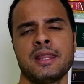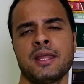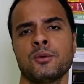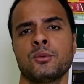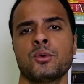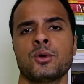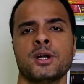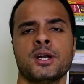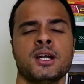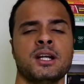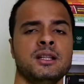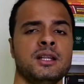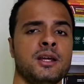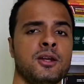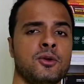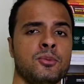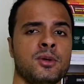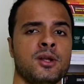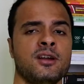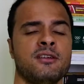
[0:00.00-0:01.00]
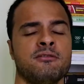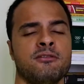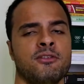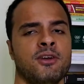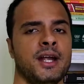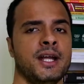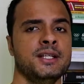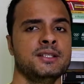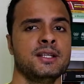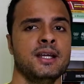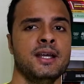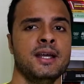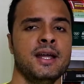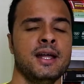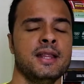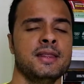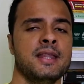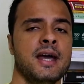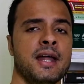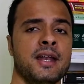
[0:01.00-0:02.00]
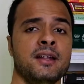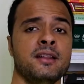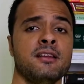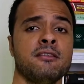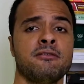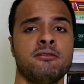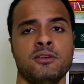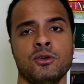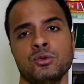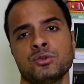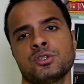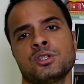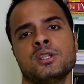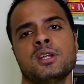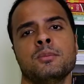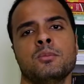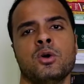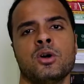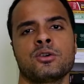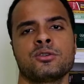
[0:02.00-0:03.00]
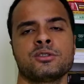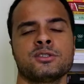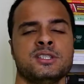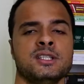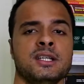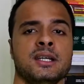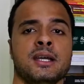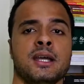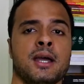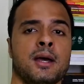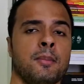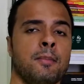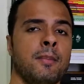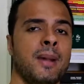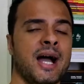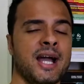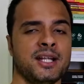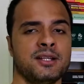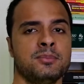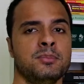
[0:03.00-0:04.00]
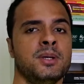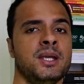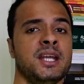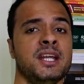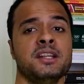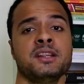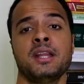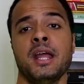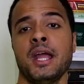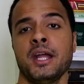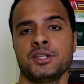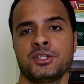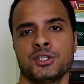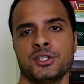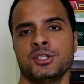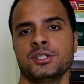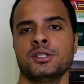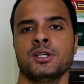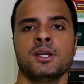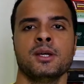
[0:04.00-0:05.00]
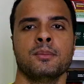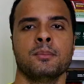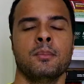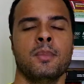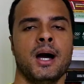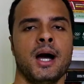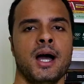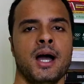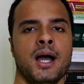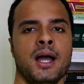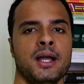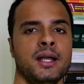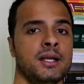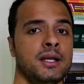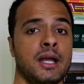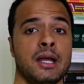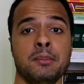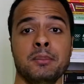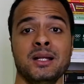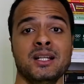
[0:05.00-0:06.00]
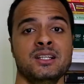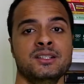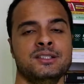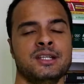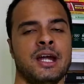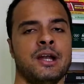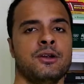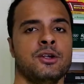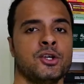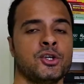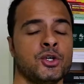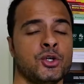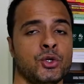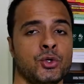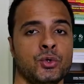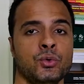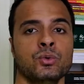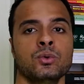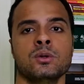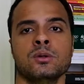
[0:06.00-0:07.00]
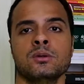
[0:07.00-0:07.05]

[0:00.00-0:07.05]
they were a little bit afraid that in the future democracy might be endangered by a military coup.